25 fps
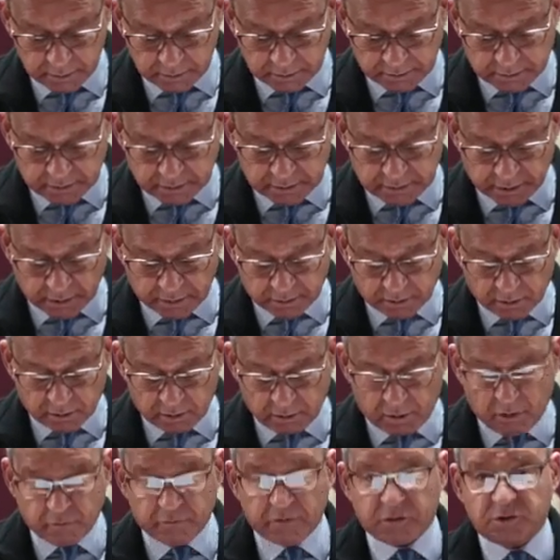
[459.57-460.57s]
the
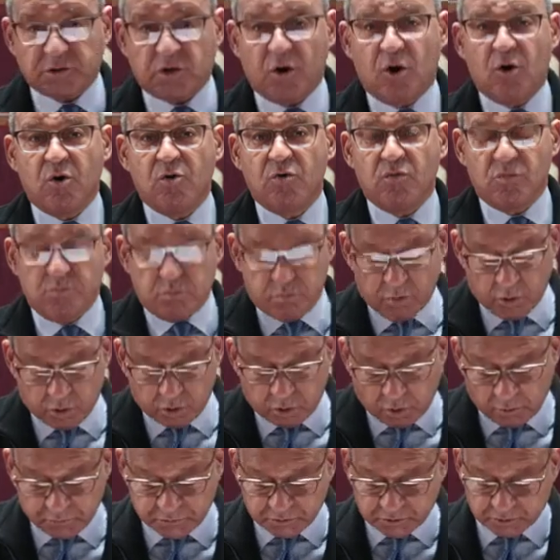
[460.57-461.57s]
title of his own
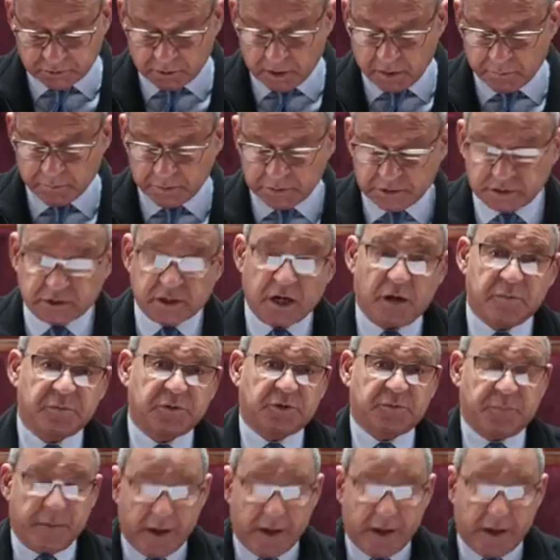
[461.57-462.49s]
book of sermons comes